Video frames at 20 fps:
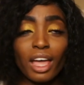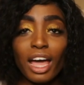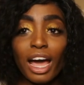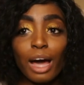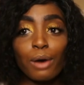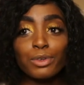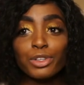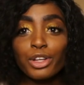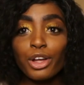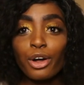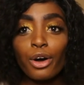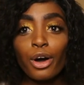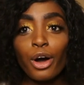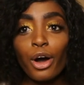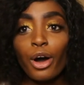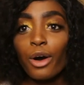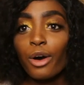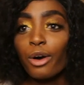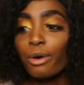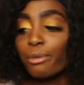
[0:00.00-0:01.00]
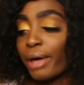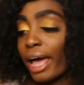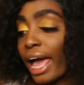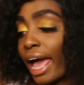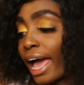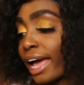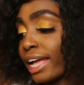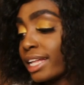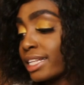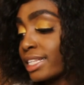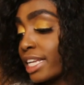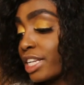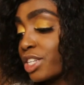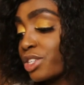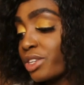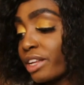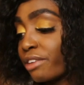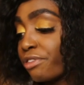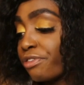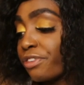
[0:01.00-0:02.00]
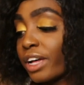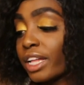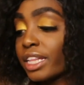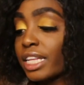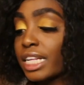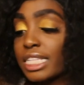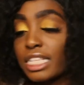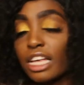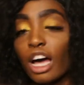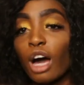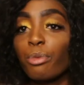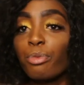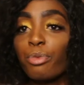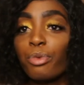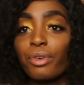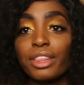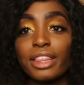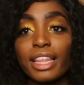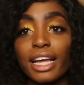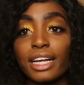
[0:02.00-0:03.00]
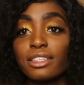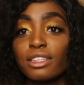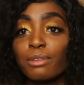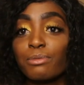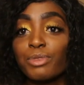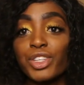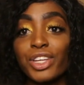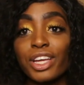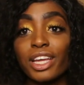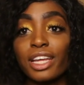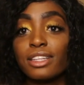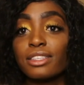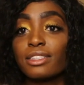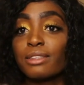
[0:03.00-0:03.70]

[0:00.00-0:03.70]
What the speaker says: I would go home and literally fill this up with like some chicken,